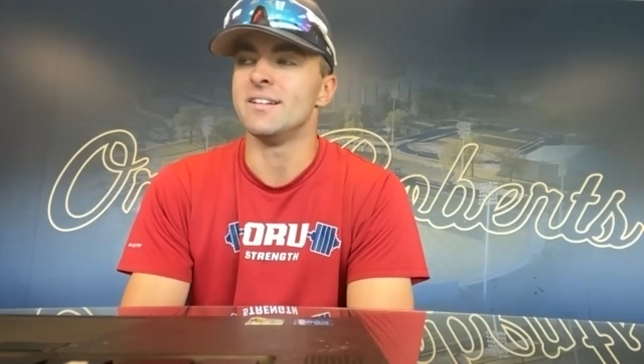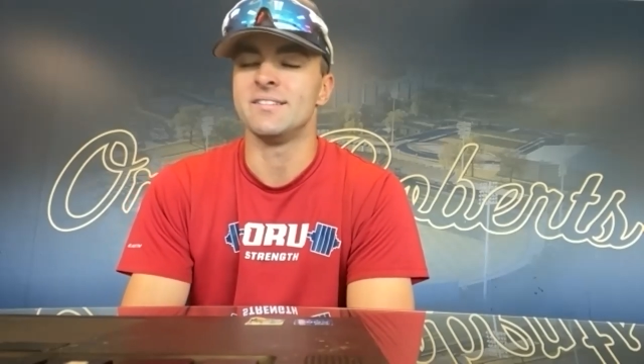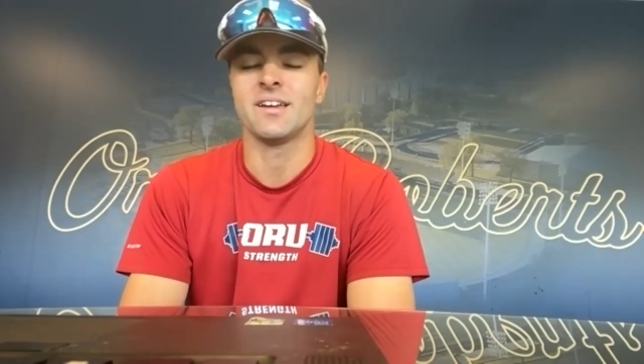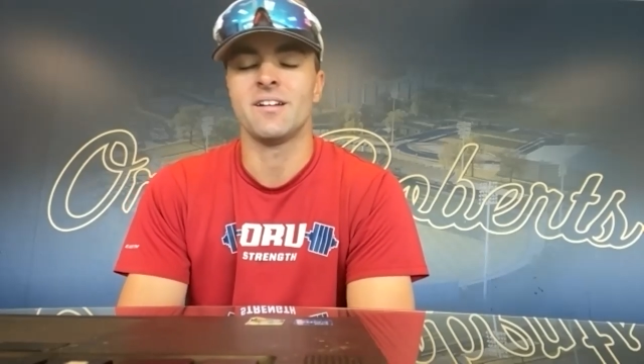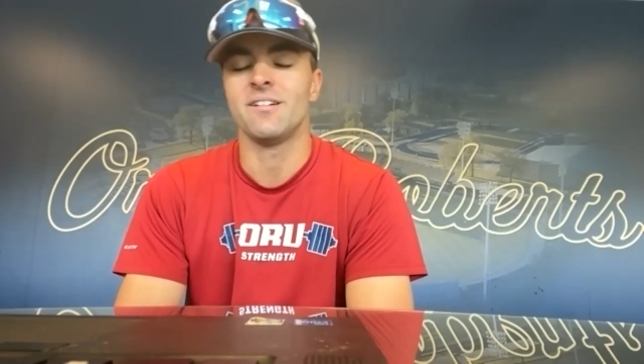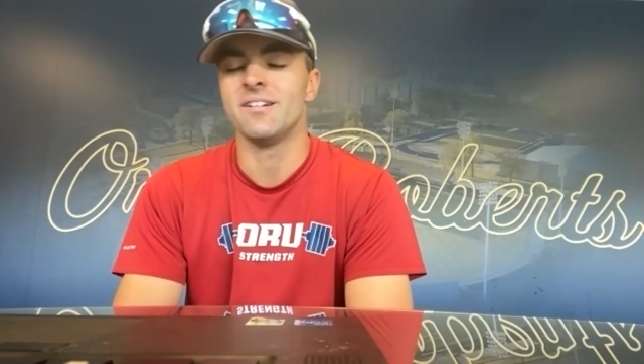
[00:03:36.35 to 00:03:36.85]

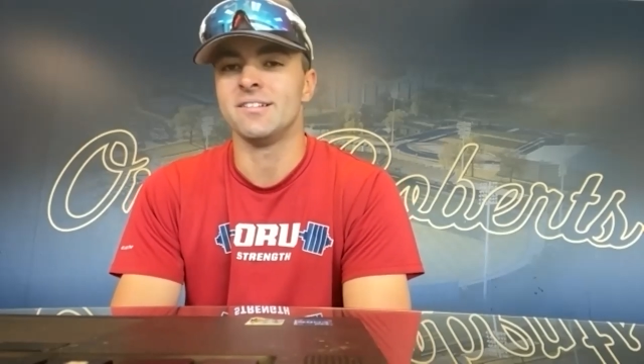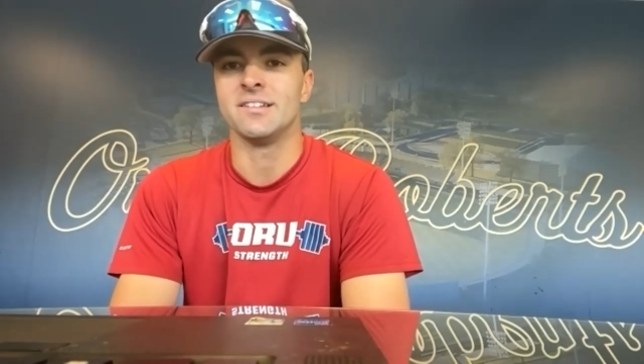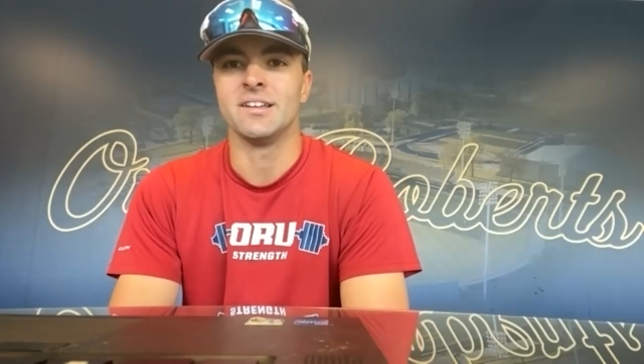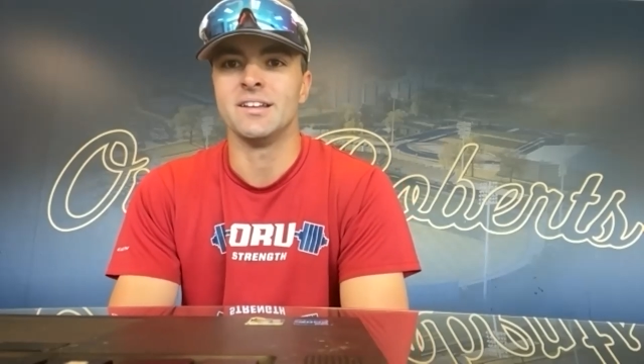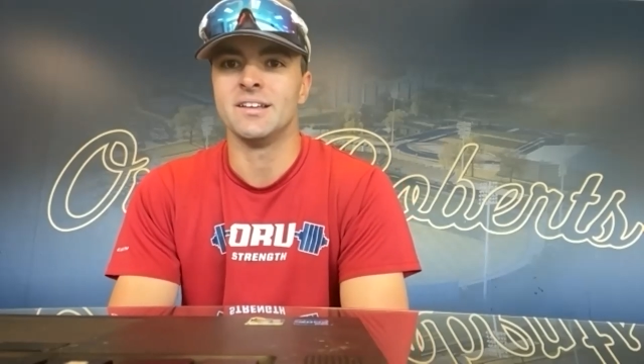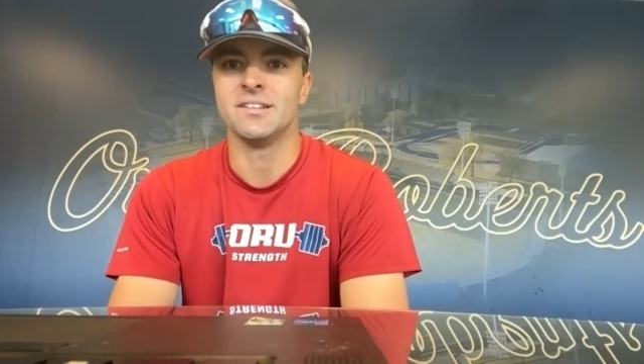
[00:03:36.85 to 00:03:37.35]
Saturday,
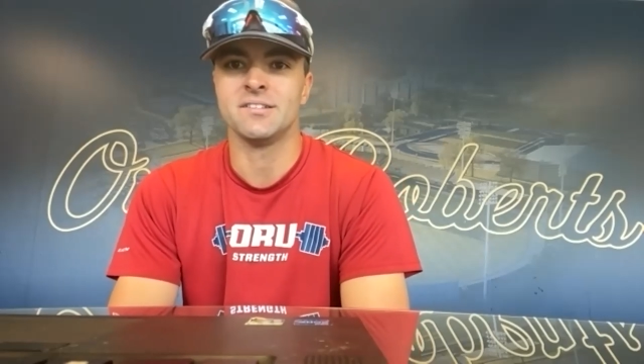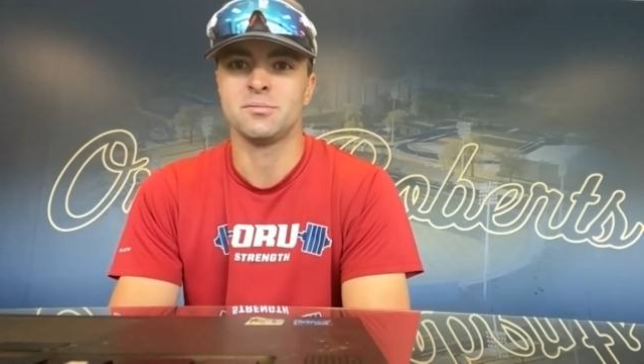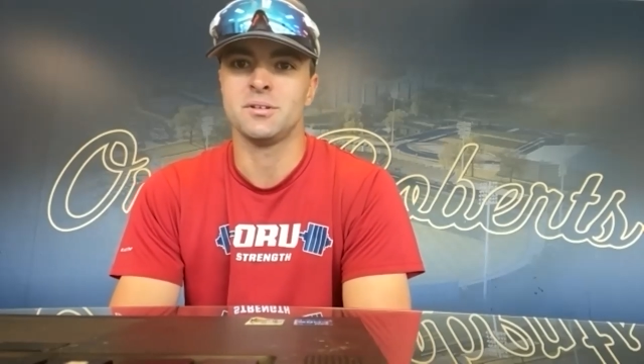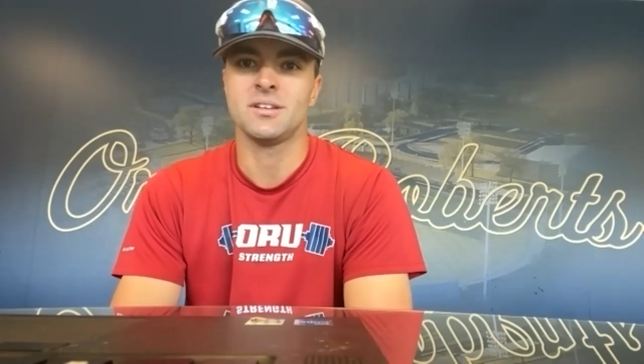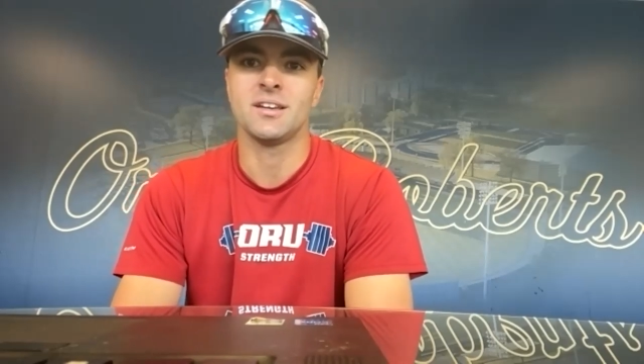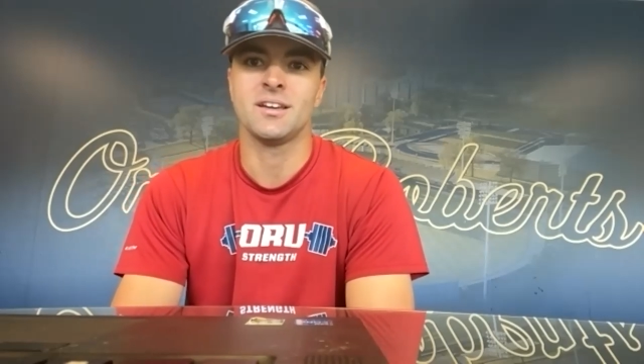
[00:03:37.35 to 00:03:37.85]
Sunday this
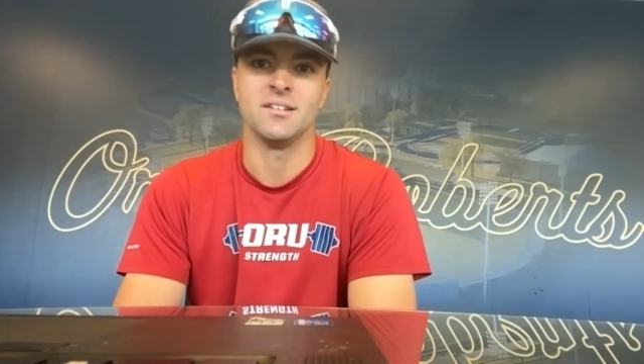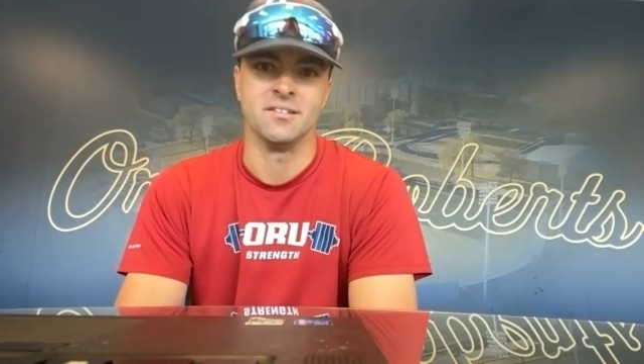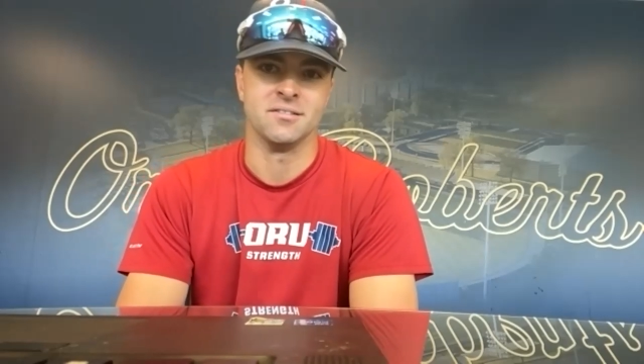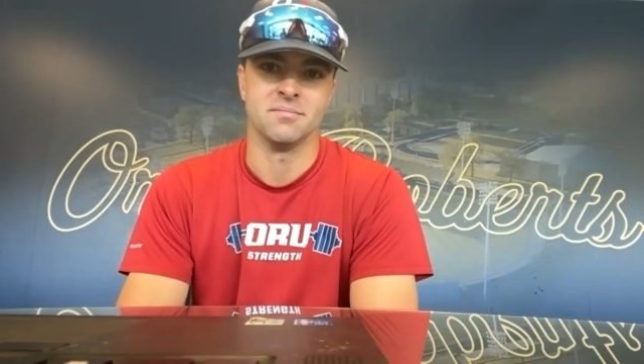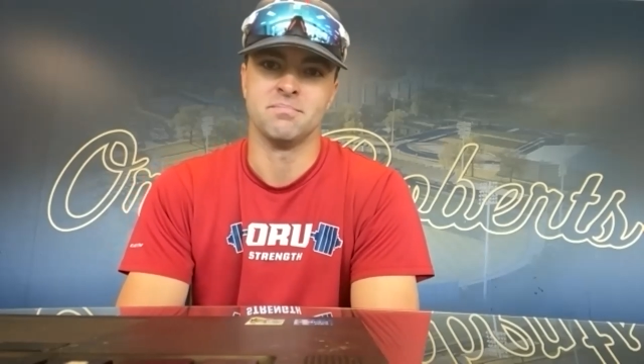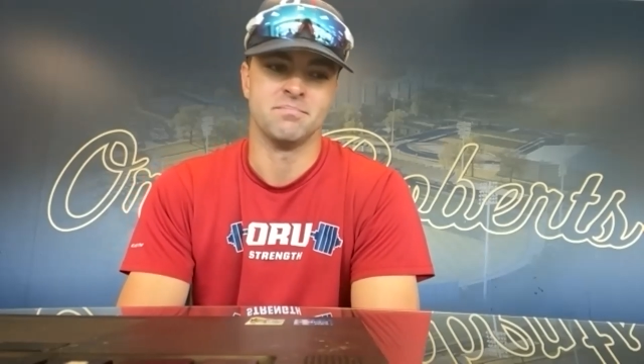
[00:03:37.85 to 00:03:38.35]
weekend is